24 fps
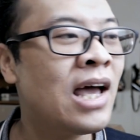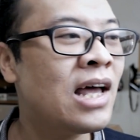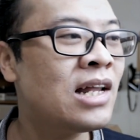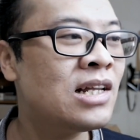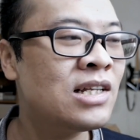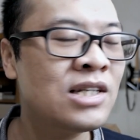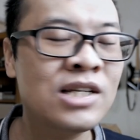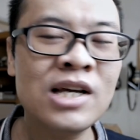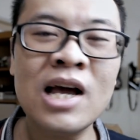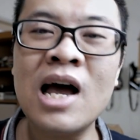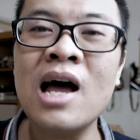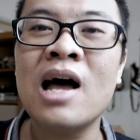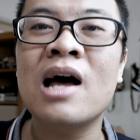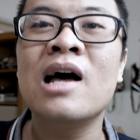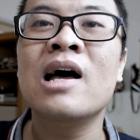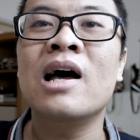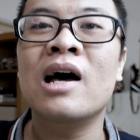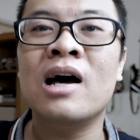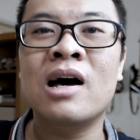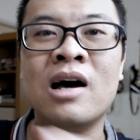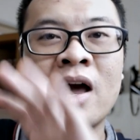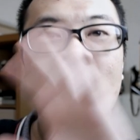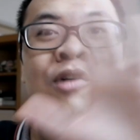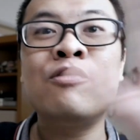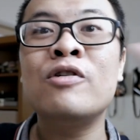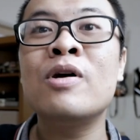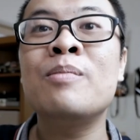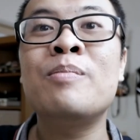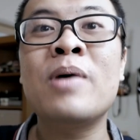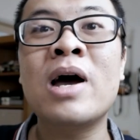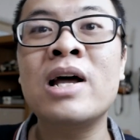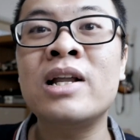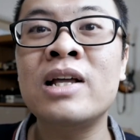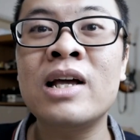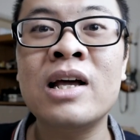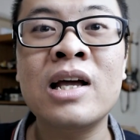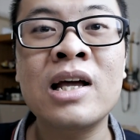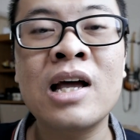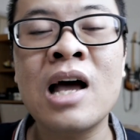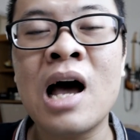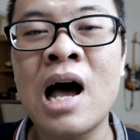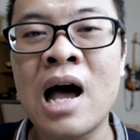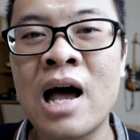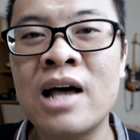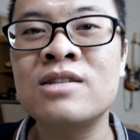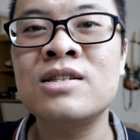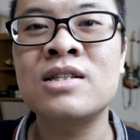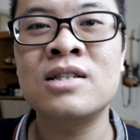And yeah, uh, everybody
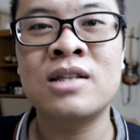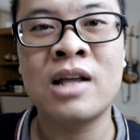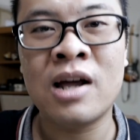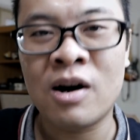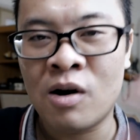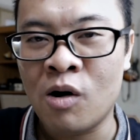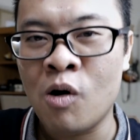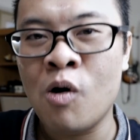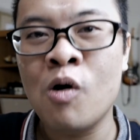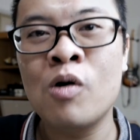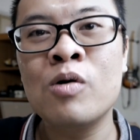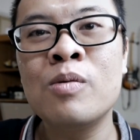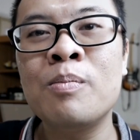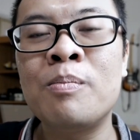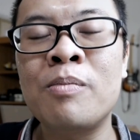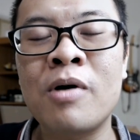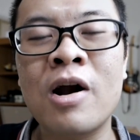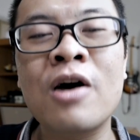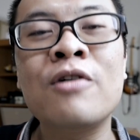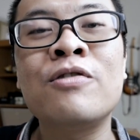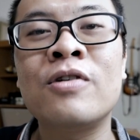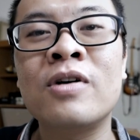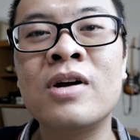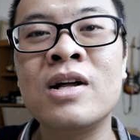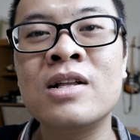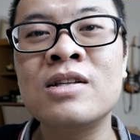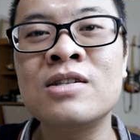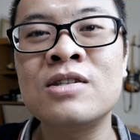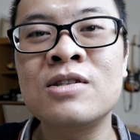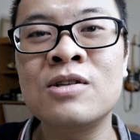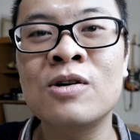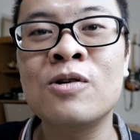has their own preference.